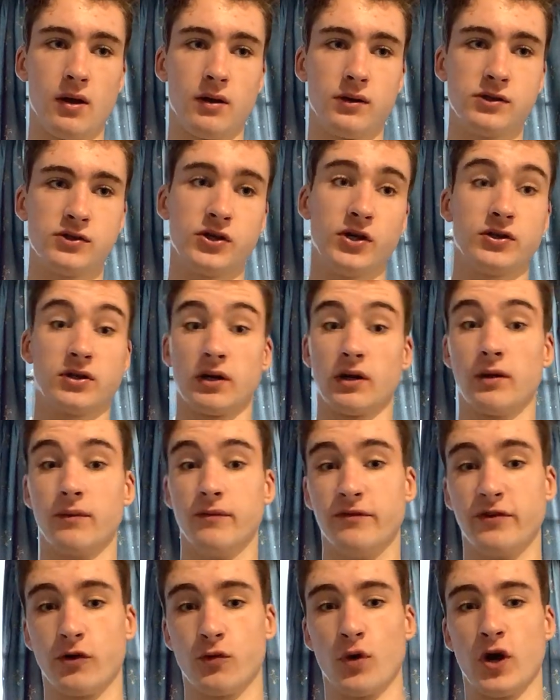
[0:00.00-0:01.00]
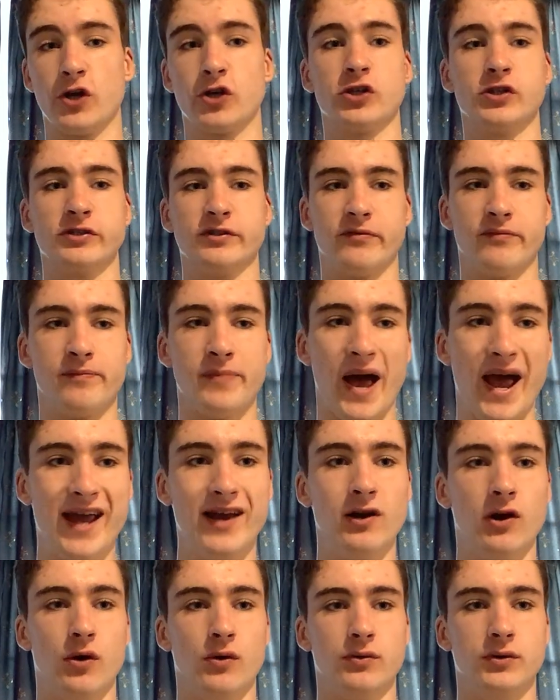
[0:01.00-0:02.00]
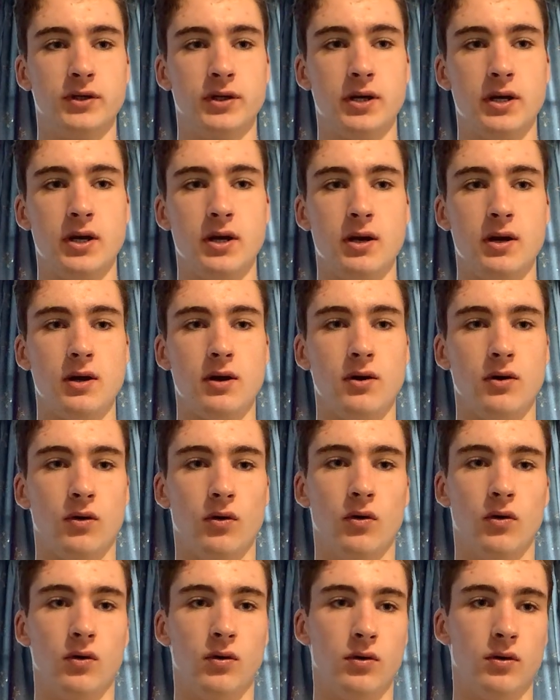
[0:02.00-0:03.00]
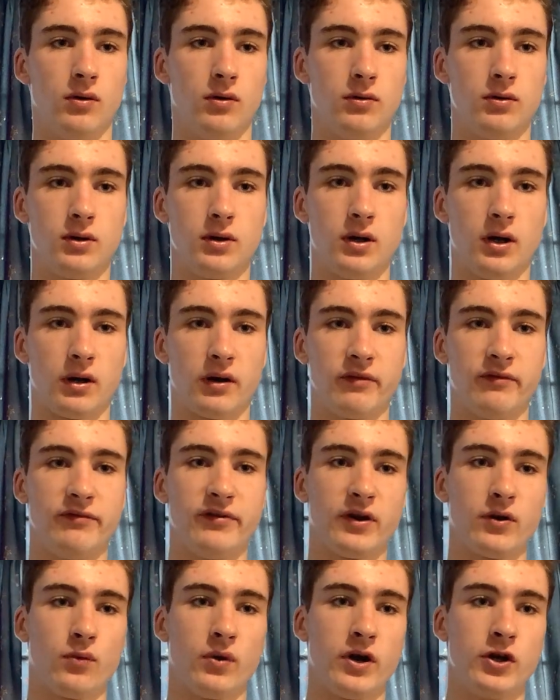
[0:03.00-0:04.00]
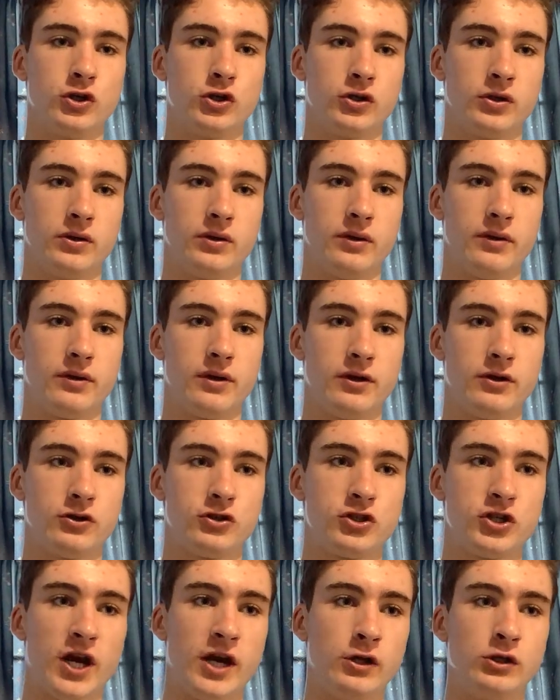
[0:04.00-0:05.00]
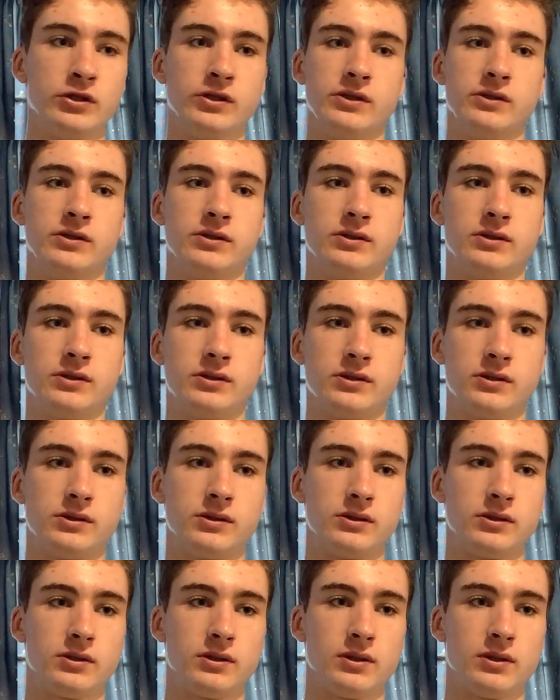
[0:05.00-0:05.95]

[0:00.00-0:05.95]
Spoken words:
certain configurations of payload, or a configuration that changes,